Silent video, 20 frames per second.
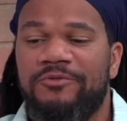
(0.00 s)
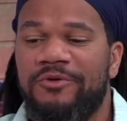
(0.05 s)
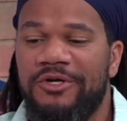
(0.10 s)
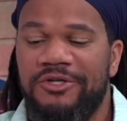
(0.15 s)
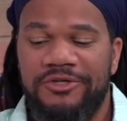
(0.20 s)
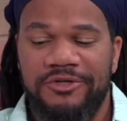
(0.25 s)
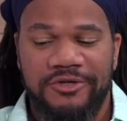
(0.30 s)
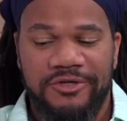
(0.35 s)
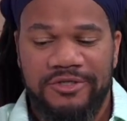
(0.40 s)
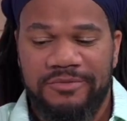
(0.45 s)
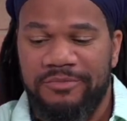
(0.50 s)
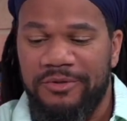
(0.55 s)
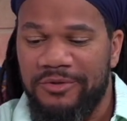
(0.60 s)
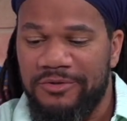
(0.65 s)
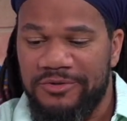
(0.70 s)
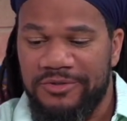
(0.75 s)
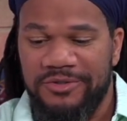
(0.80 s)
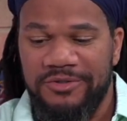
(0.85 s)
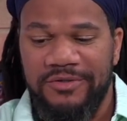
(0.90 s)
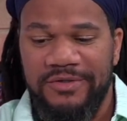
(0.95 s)
what you're
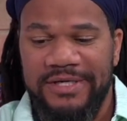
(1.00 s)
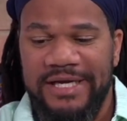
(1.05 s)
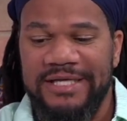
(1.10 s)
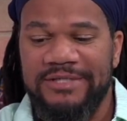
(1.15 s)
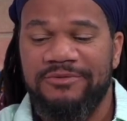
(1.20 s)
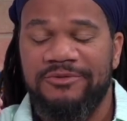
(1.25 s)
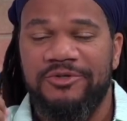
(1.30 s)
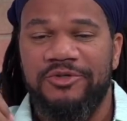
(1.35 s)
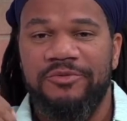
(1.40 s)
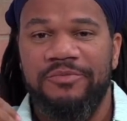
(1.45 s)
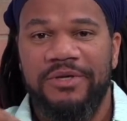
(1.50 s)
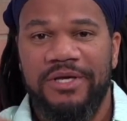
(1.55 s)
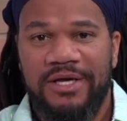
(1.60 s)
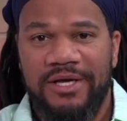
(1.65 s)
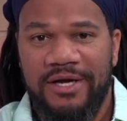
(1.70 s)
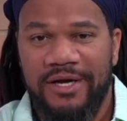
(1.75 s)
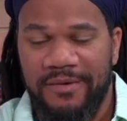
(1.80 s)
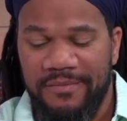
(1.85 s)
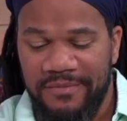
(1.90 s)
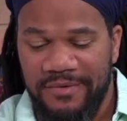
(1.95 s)
exposed to, and that's what you
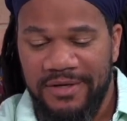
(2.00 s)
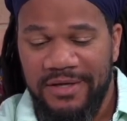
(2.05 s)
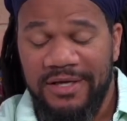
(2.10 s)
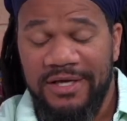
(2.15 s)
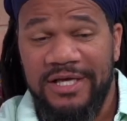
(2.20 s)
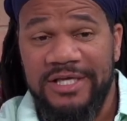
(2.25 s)
become.